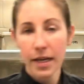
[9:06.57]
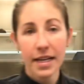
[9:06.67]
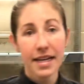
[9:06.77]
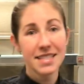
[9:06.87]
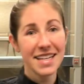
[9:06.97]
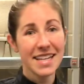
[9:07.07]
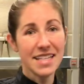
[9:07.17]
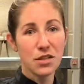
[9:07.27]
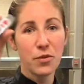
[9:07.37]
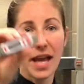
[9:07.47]
Next thing
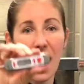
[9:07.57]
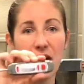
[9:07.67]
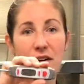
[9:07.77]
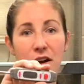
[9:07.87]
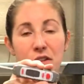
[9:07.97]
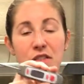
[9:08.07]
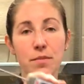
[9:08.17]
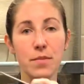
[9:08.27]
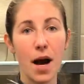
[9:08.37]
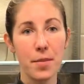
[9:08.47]
is we have our
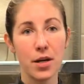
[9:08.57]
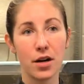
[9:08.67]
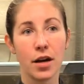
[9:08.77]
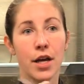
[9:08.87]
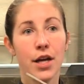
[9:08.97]
thermometer,